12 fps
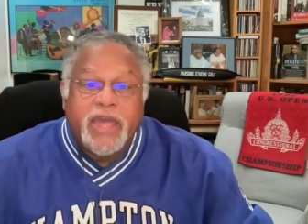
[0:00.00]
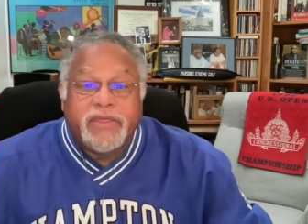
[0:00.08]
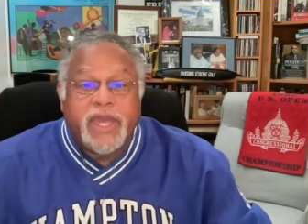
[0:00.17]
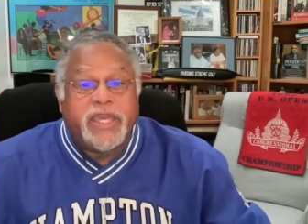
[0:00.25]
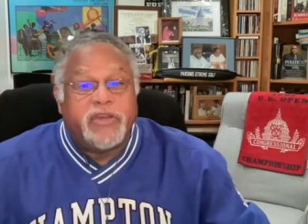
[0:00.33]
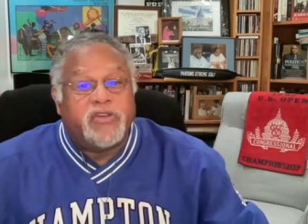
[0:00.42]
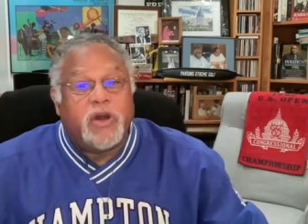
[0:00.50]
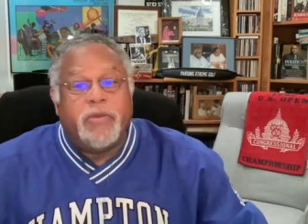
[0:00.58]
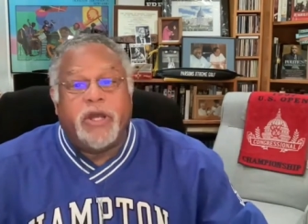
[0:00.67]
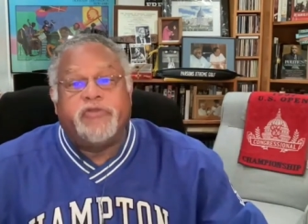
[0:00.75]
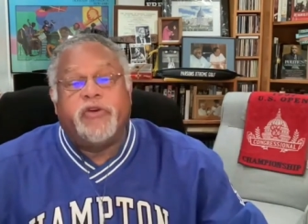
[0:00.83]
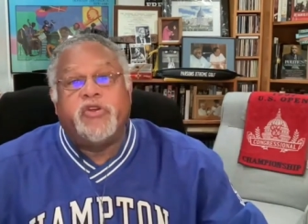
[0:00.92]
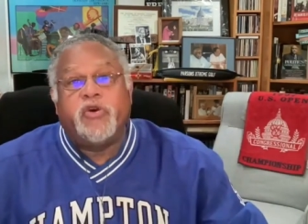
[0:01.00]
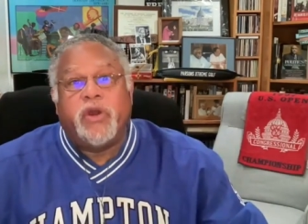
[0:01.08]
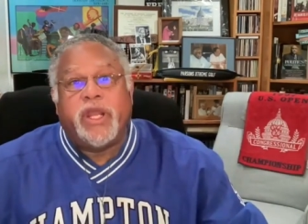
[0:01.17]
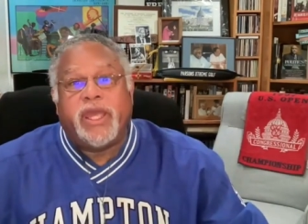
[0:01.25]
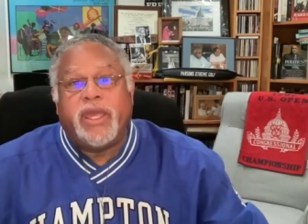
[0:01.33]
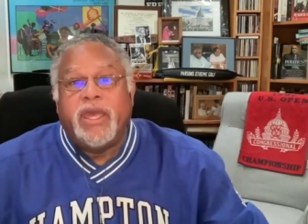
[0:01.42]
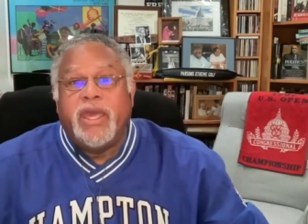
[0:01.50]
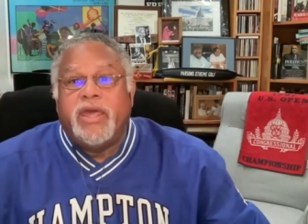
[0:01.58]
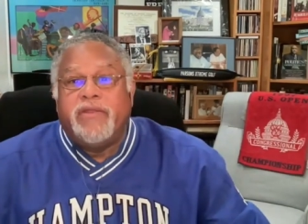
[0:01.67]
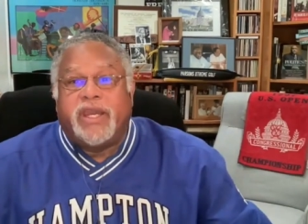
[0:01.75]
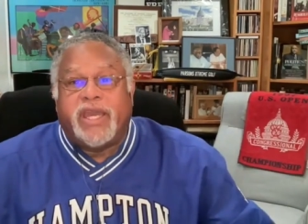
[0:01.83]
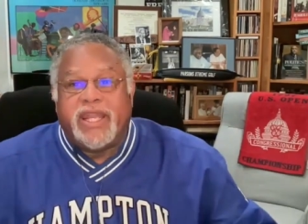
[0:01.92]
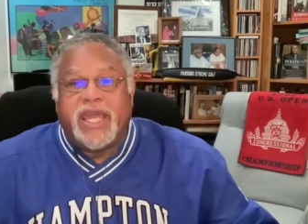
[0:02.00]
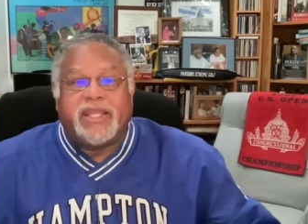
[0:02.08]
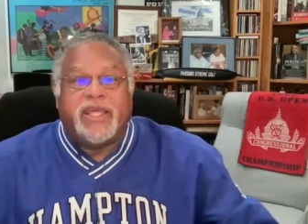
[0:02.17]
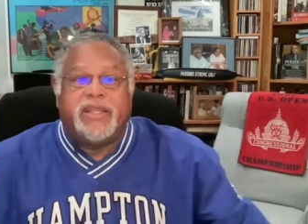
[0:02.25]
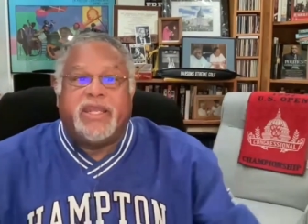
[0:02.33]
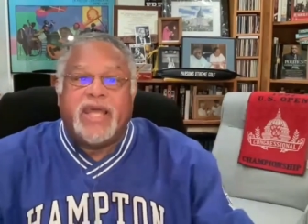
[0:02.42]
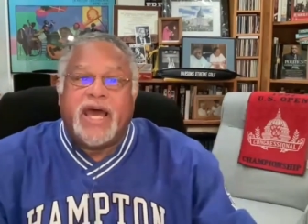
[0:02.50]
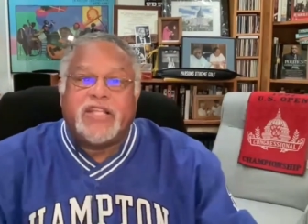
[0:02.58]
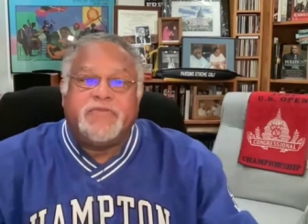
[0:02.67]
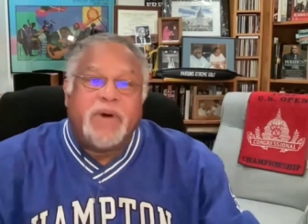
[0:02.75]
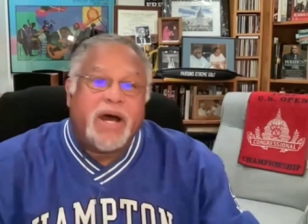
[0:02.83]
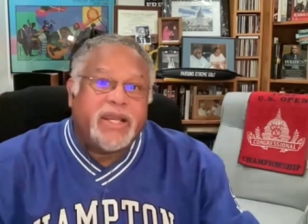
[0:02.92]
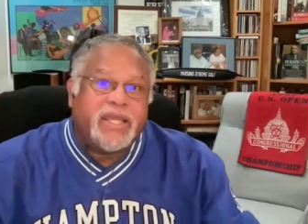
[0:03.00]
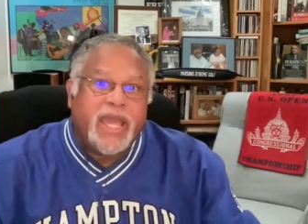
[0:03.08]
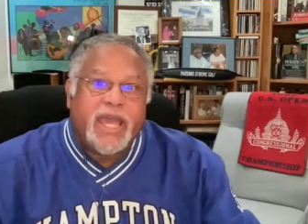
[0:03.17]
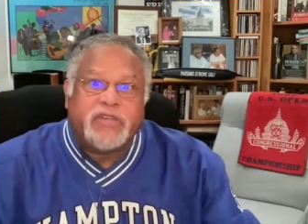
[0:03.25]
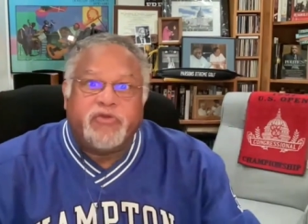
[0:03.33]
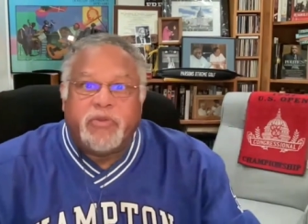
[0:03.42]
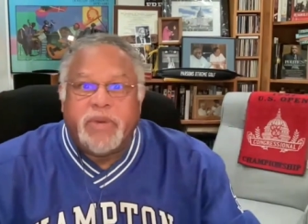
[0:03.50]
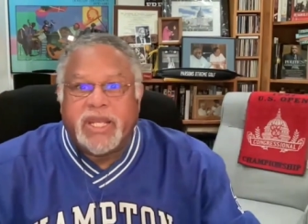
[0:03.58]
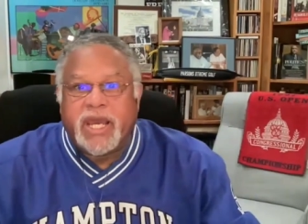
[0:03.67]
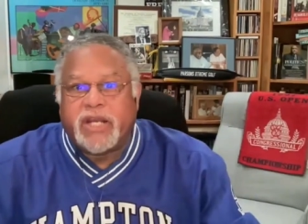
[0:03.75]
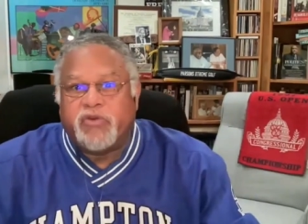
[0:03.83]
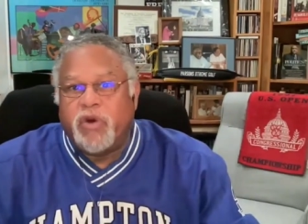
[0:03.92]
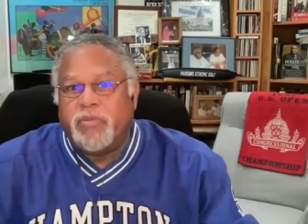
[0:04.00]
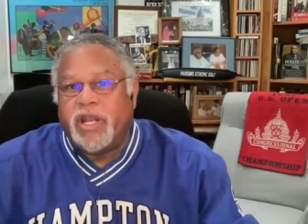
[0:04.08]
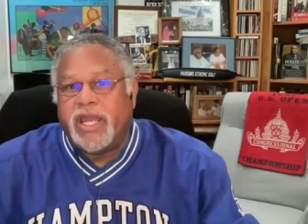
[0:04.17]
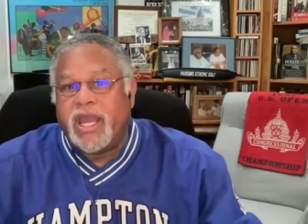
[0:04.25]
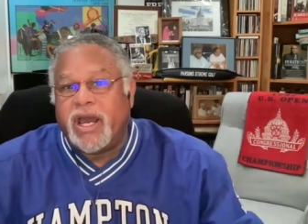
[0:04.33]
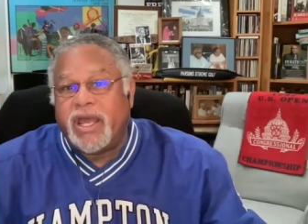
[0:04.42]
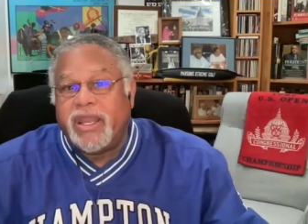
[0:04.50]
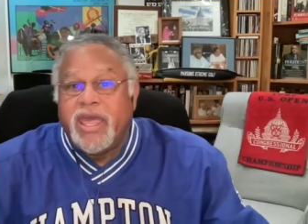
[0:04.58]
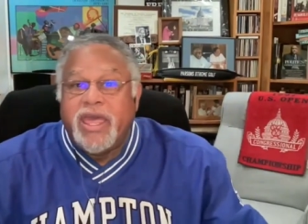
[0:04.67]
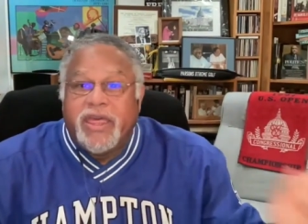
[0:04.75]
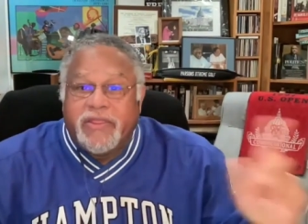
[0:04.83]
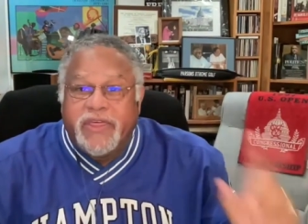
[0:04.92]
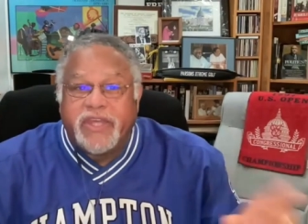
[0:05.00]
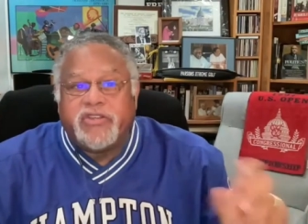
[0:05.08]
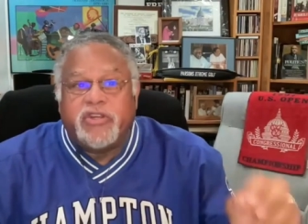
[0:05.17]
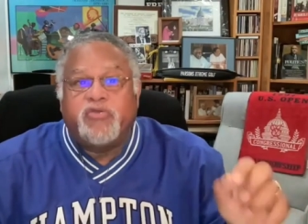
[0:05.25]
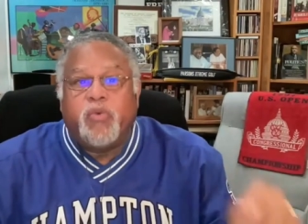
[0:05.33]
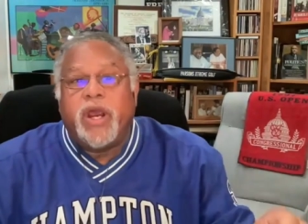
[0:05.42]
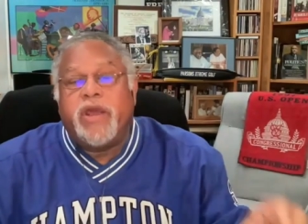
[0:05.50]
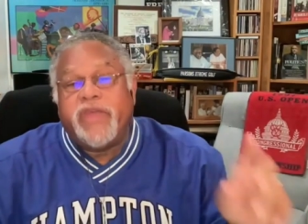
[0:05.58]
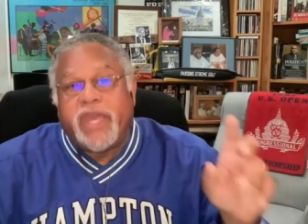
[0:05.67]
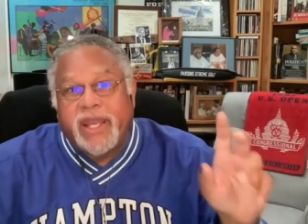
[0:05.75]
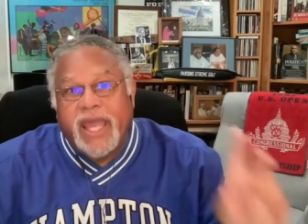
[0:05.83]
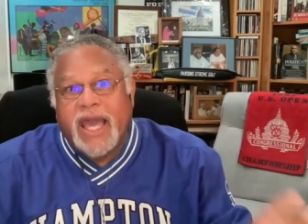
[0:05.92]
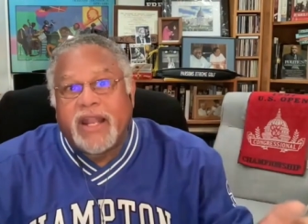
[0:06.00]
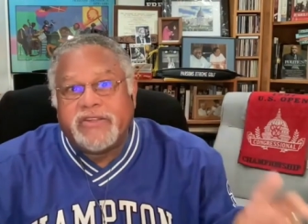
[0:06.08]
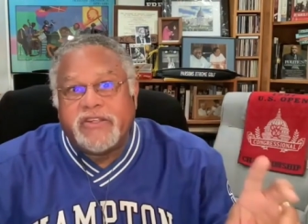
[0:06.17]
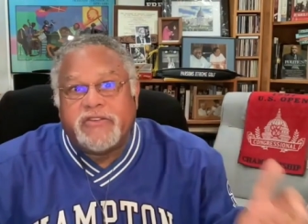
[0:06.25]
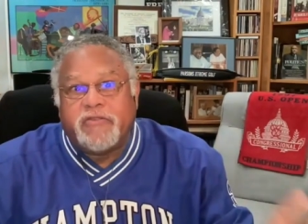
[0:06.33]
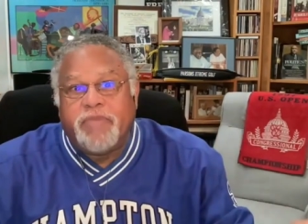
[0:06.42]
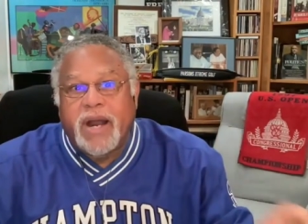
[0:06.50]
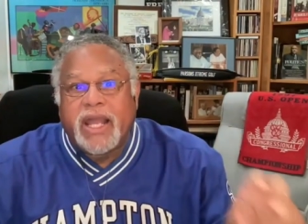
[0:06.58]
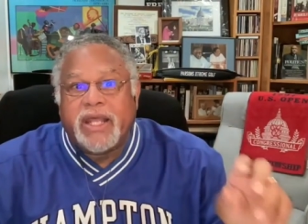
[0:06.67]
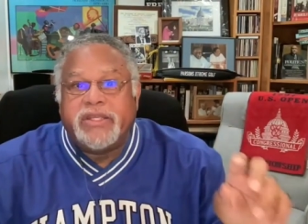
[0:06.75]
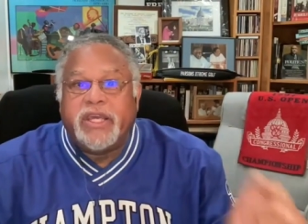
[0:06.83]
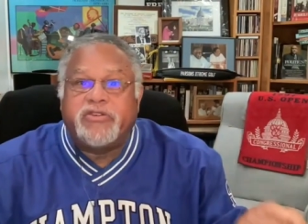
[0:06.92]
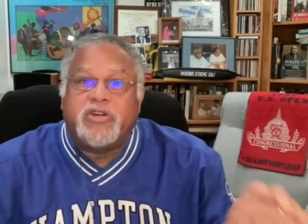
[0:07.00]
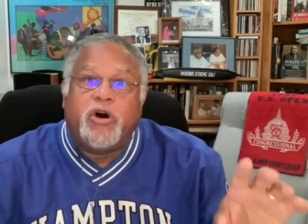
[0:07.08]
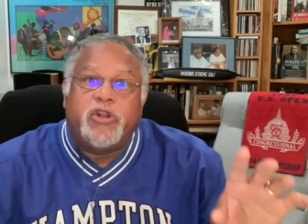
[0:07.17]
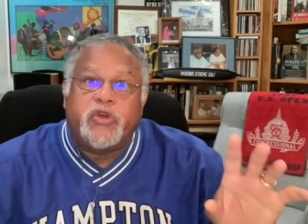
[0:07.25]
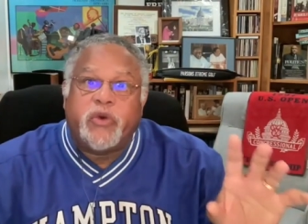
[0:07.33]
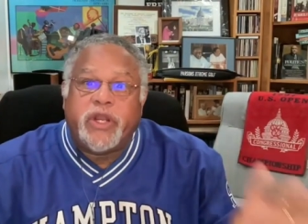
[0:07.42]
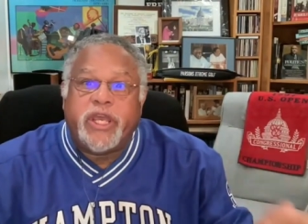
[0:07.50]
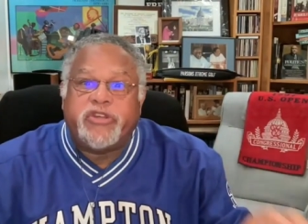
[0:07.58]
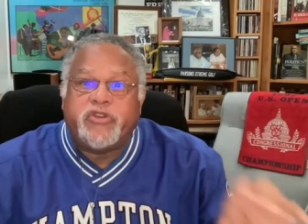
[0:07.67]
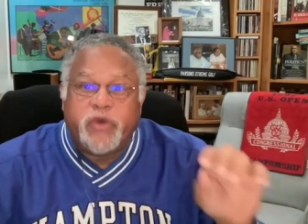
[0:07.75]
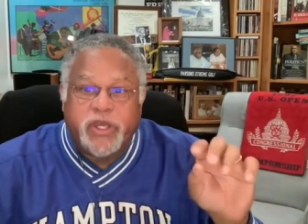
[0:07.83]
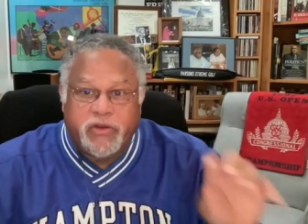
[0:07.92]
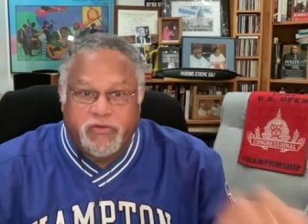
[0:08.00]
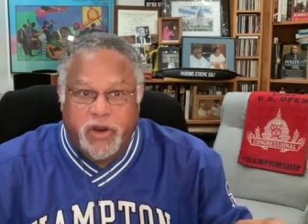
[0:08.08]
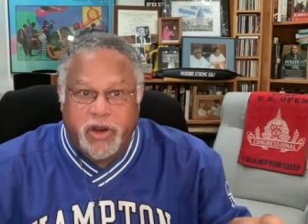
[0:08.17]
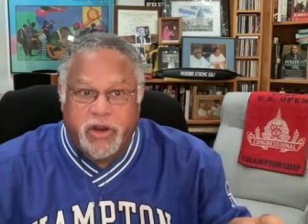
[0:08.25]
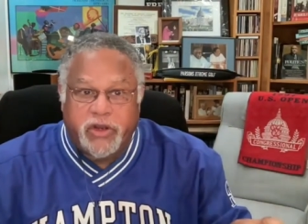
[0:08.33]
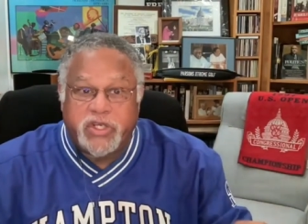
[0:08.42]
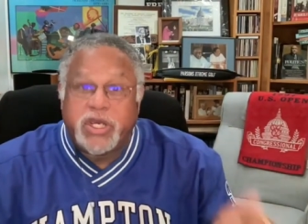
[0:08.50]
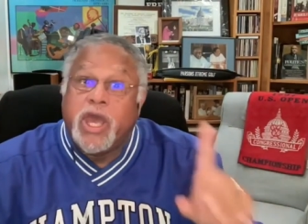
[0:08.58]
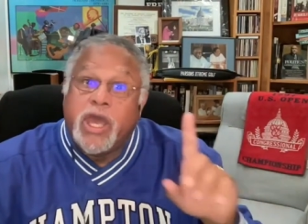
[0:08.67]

Thank you so much for joining the Connecting the Dots podcast with me, Dr. Wilmer Leon. This is where the analysis of politics, culture, and history converge.